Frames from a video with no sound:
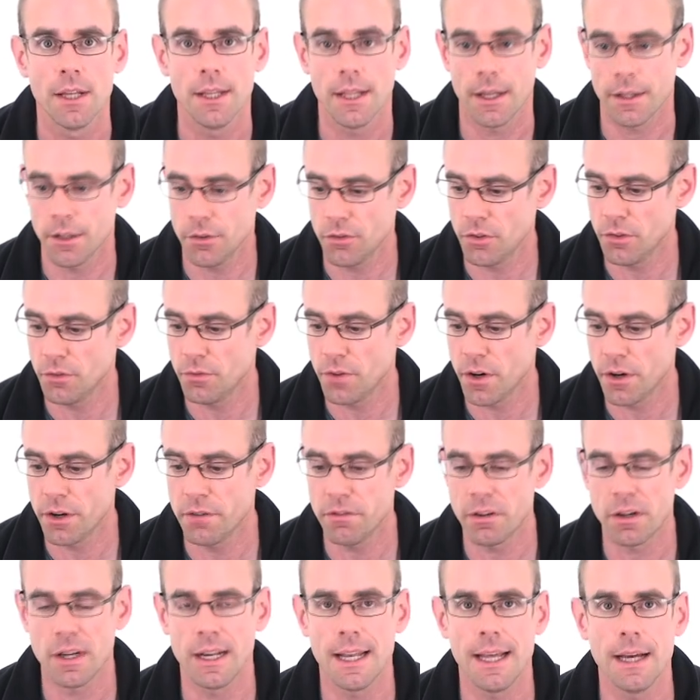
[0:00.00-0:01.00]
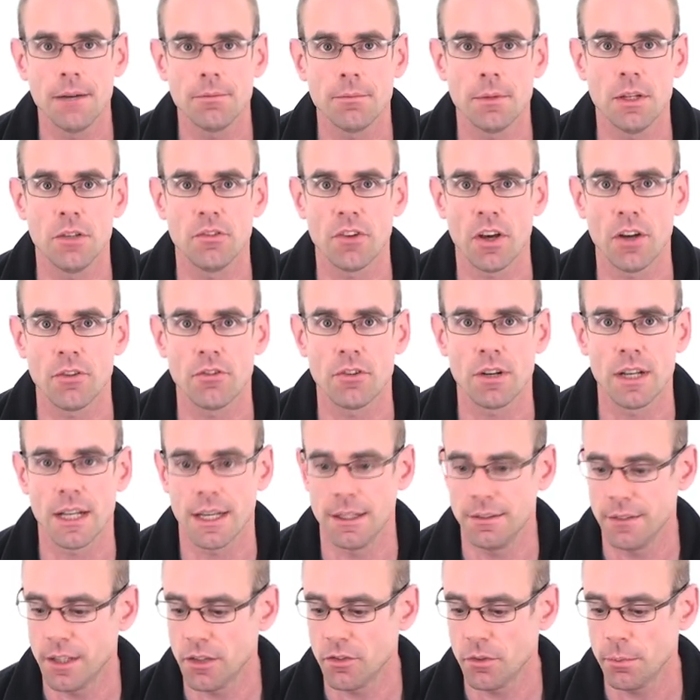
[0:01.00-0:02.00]
Now this is very very loud, it's one hundred and
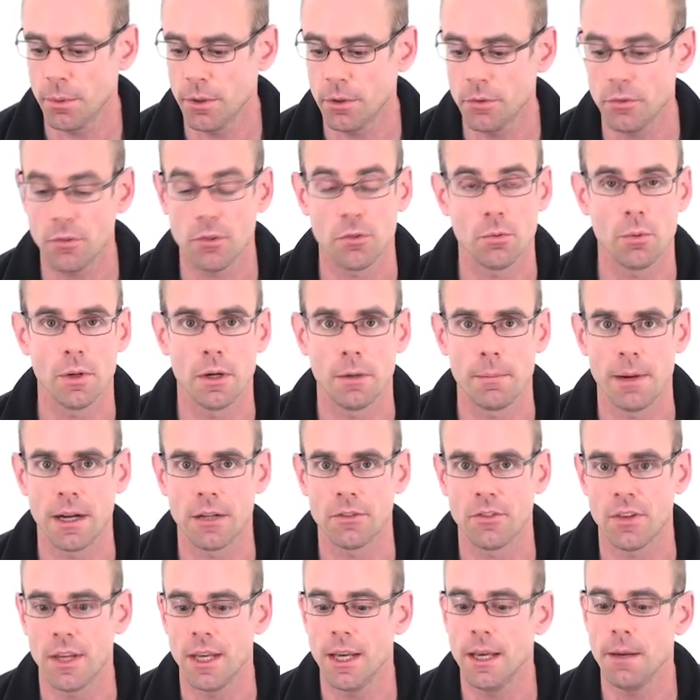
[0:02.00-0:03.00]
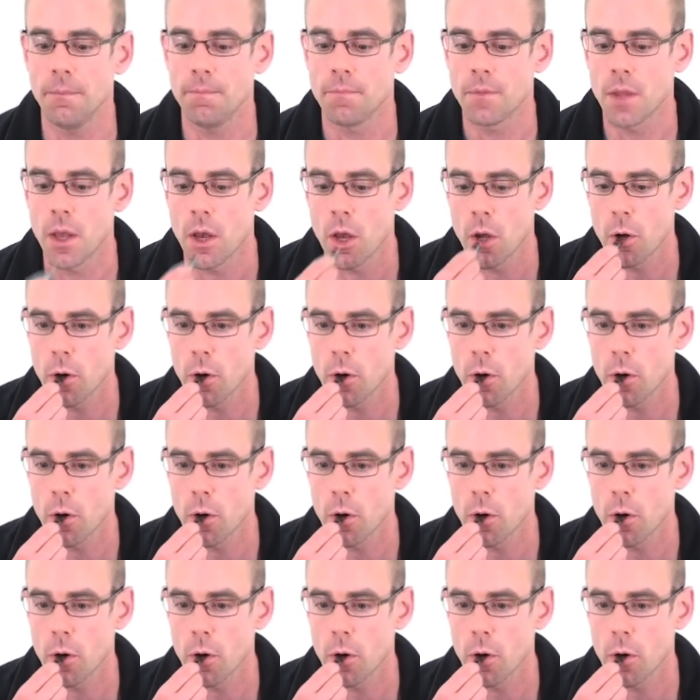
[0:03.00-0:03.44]
eight decibels as we're about to hear,